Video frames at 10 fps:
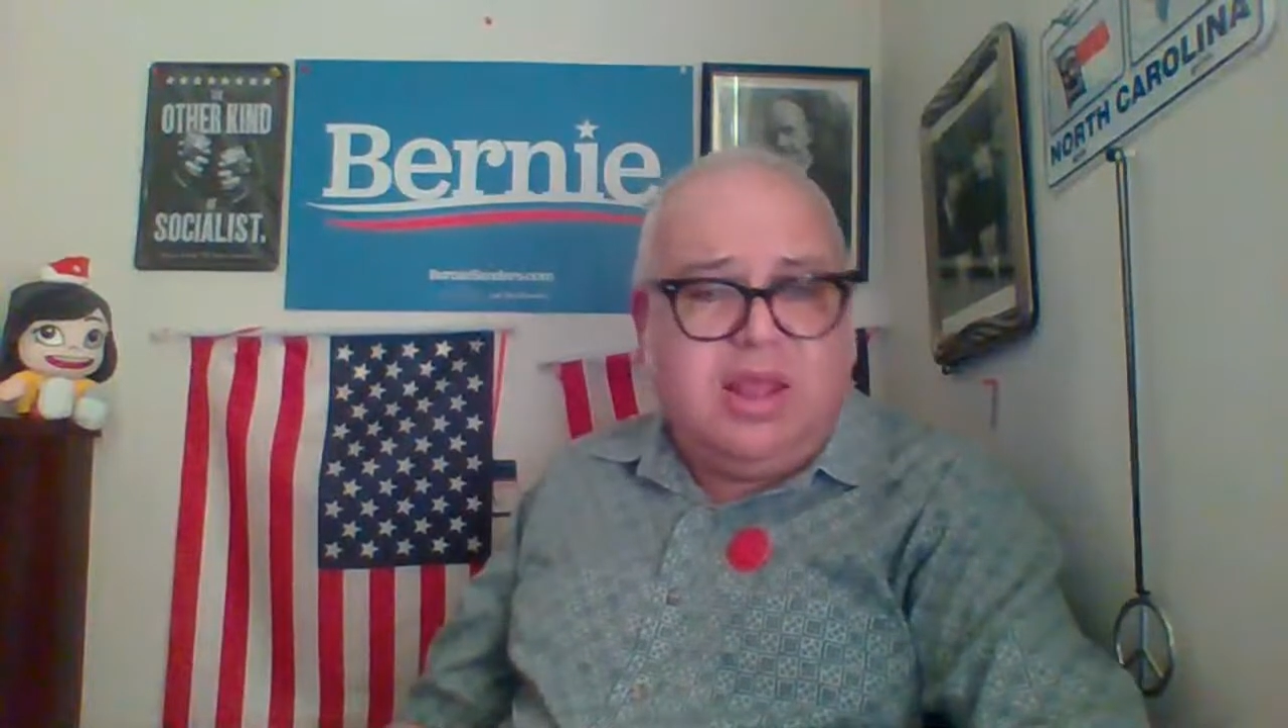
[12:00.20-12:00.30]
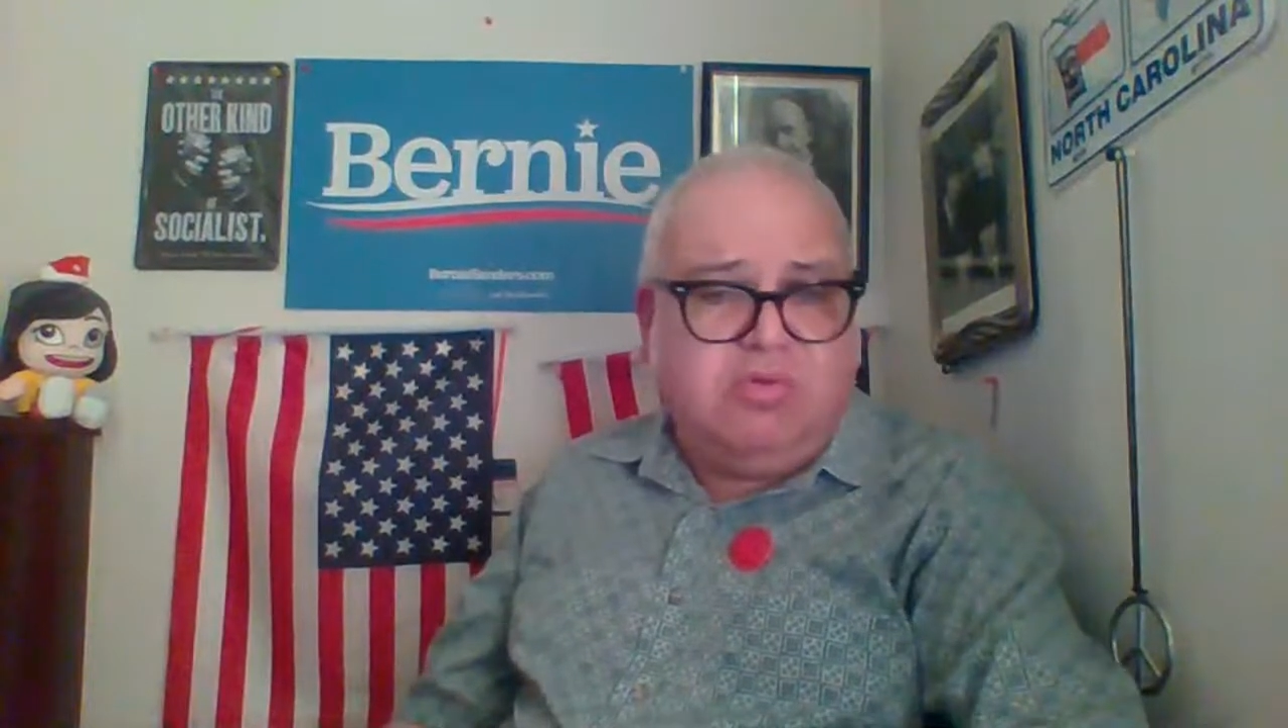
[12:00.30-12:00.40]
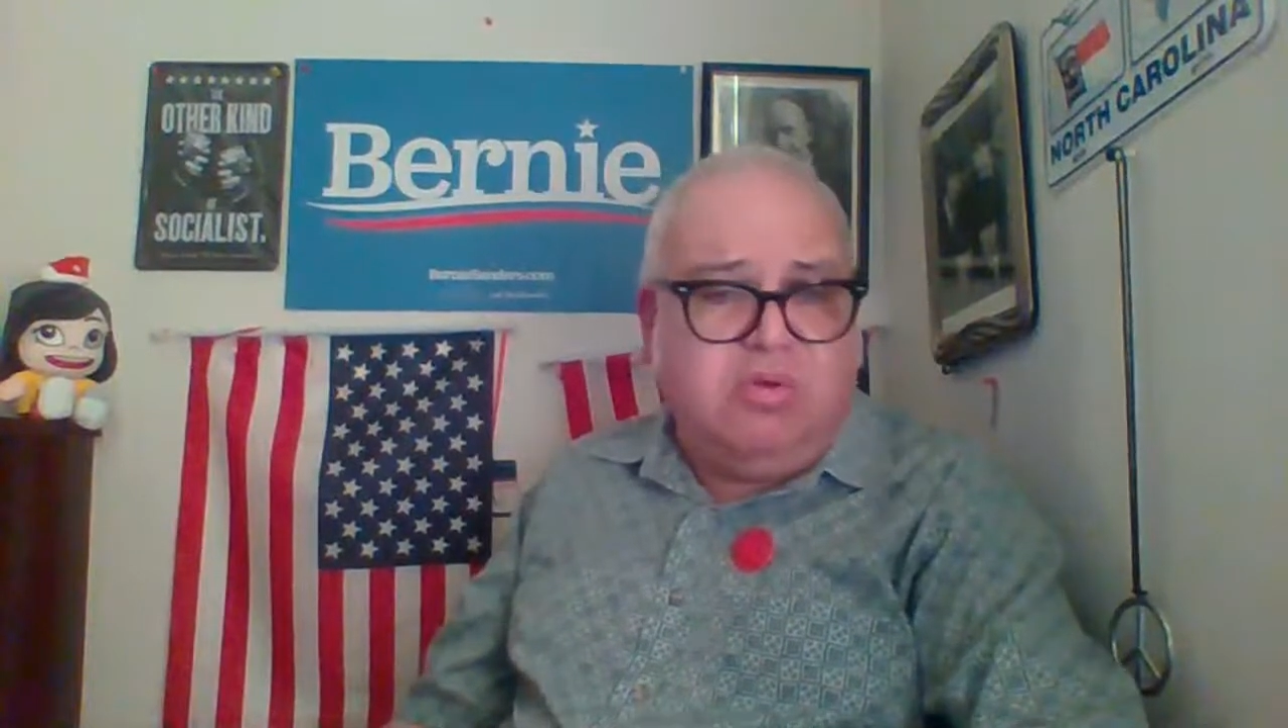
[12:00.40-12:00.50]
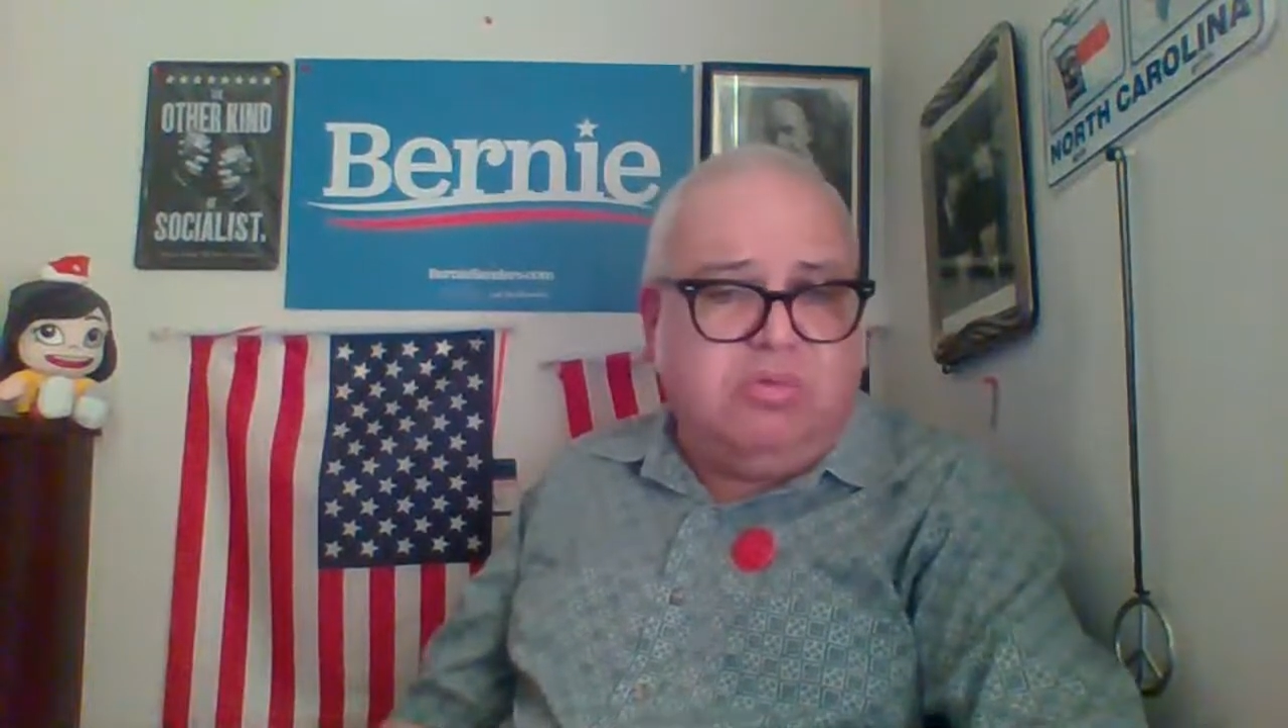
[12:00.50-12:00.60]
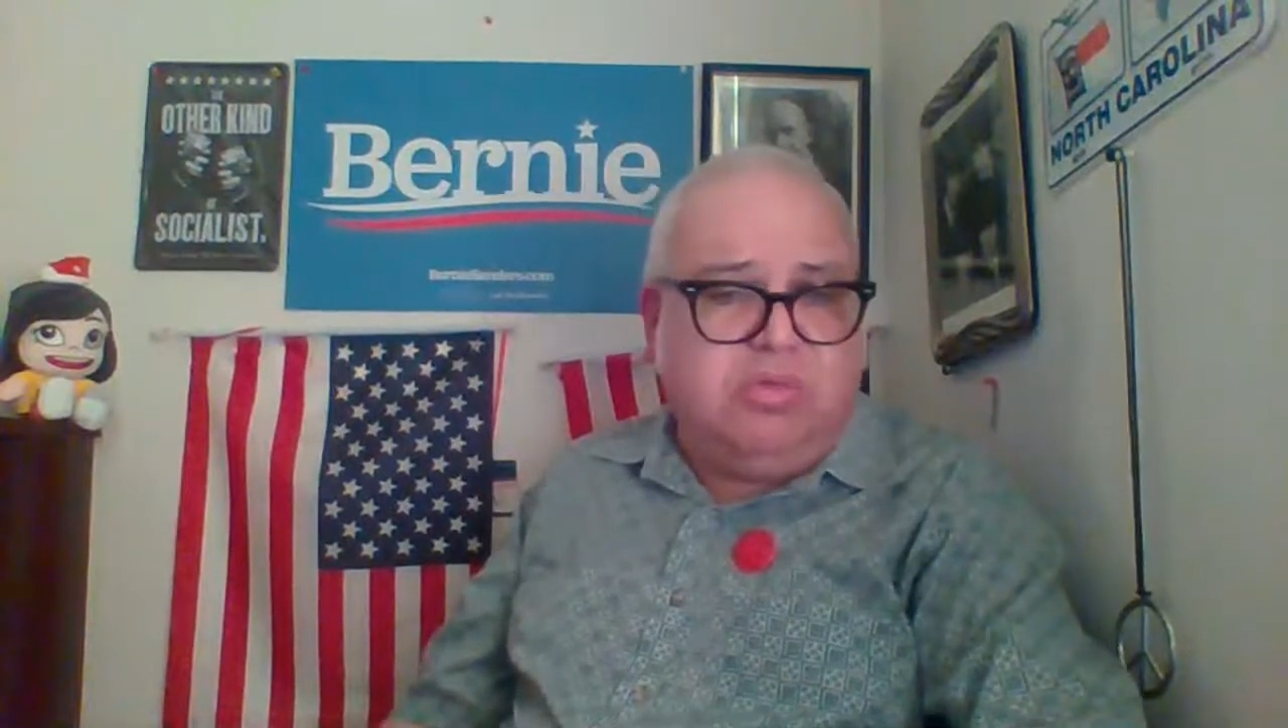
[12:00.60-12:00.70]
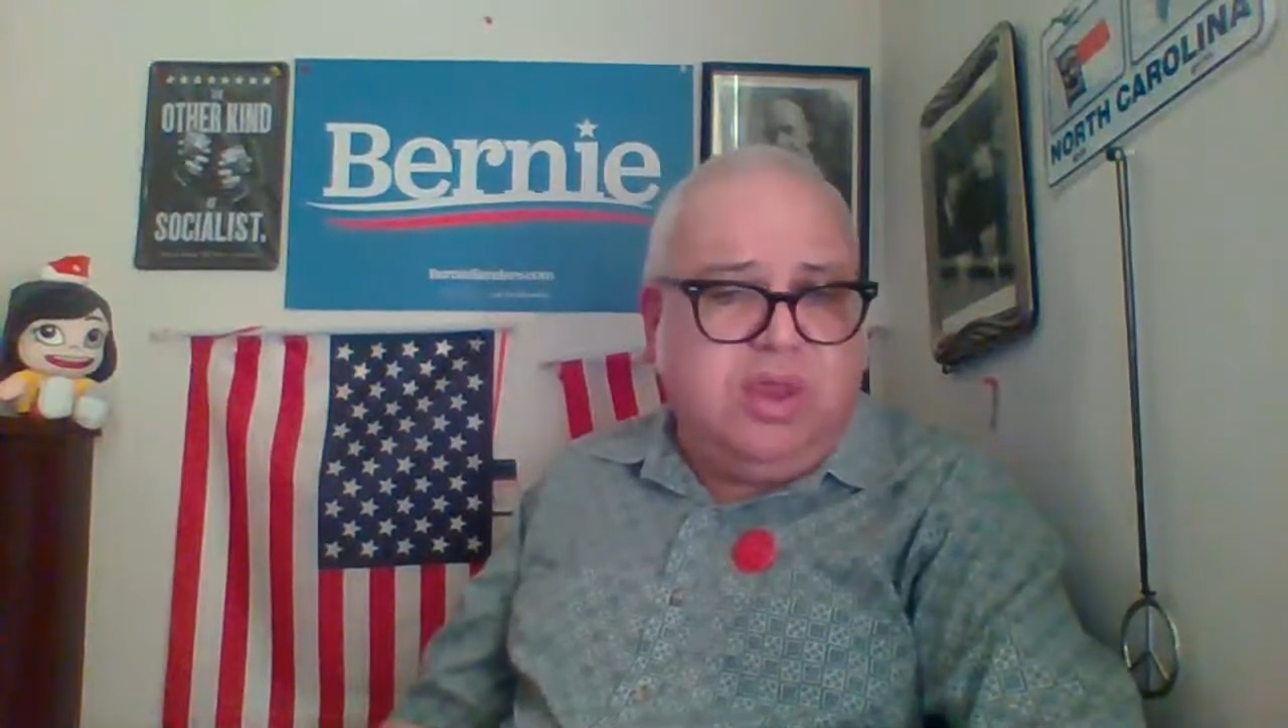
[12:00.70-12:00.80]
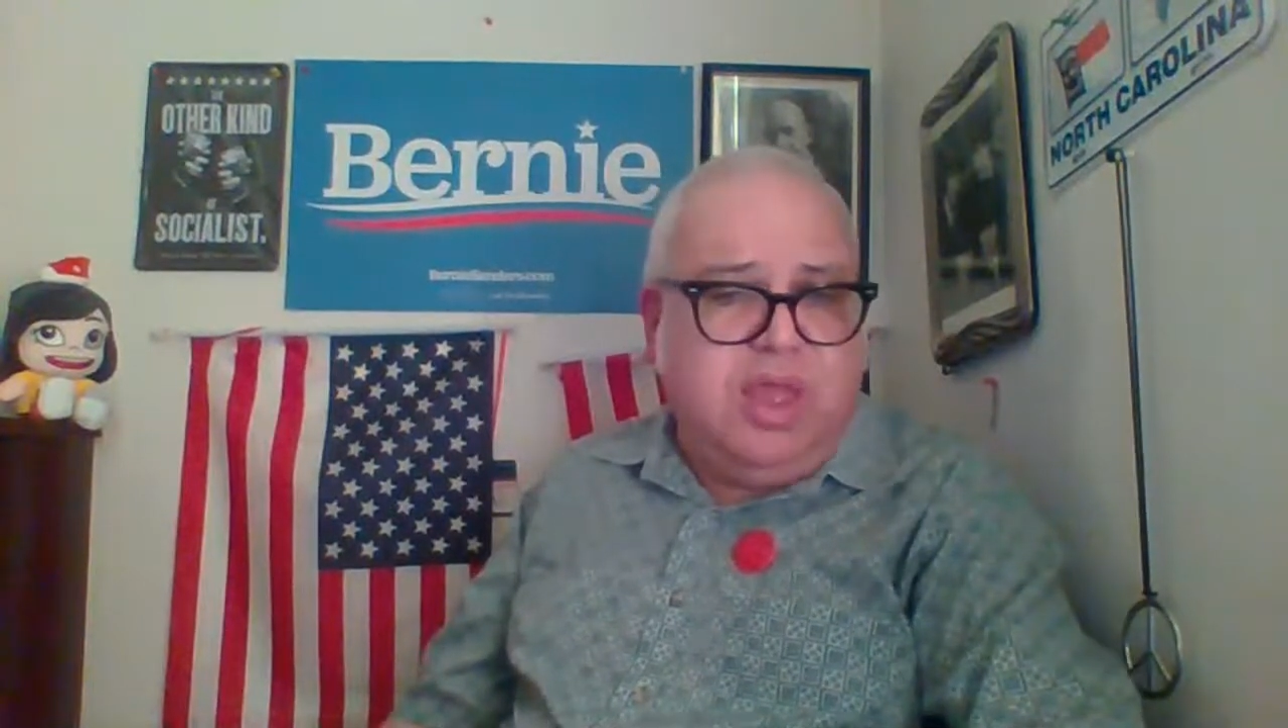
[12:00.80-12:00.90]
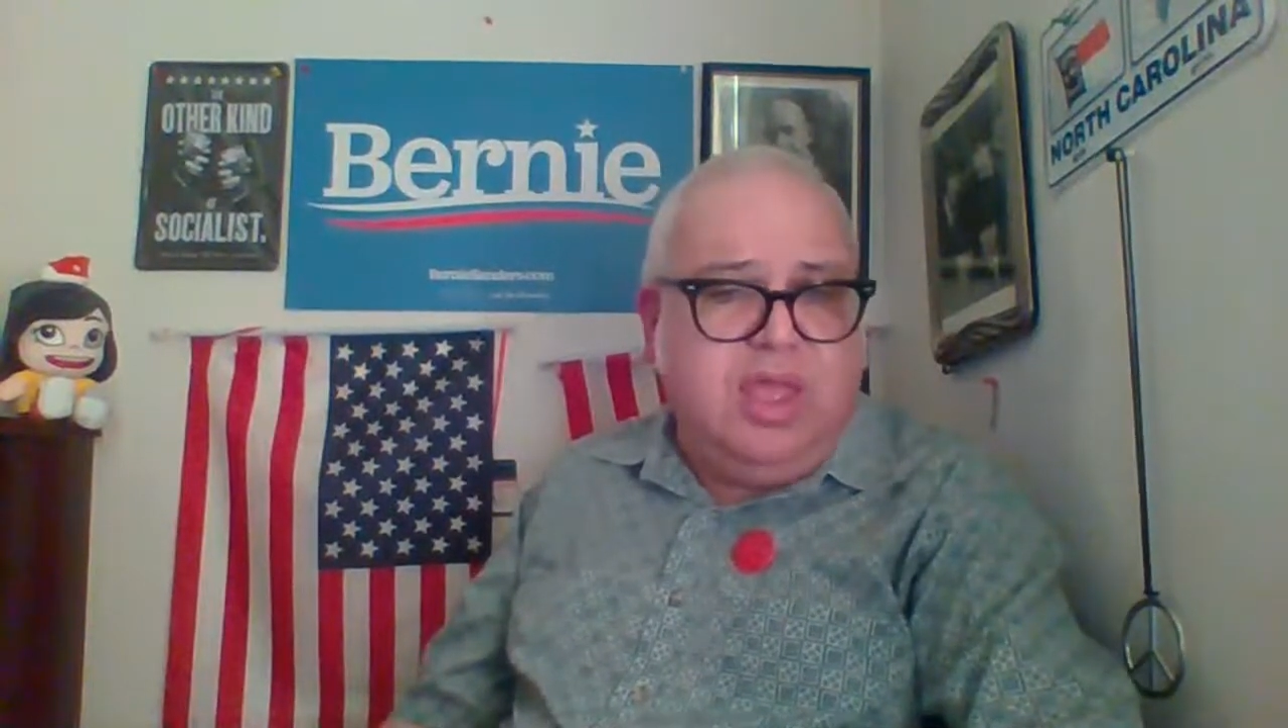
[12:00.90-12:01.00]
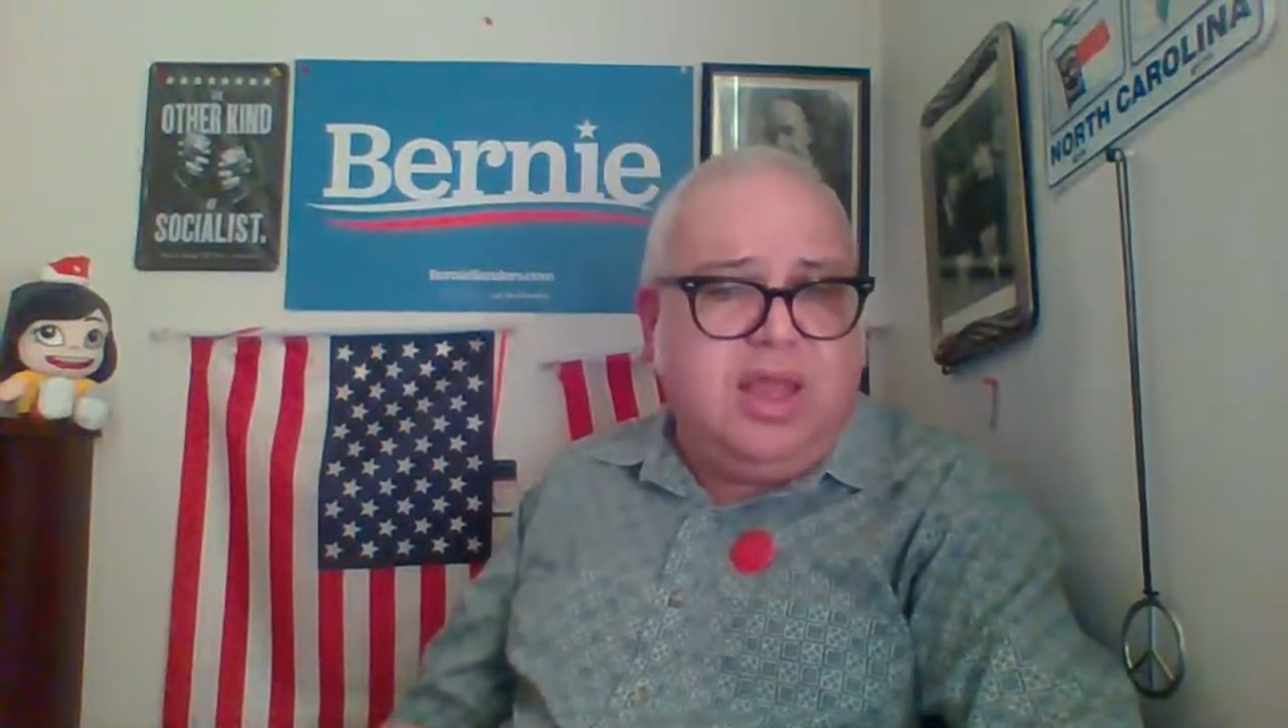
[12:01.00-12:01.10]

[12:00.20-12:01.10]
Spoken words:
struggle today,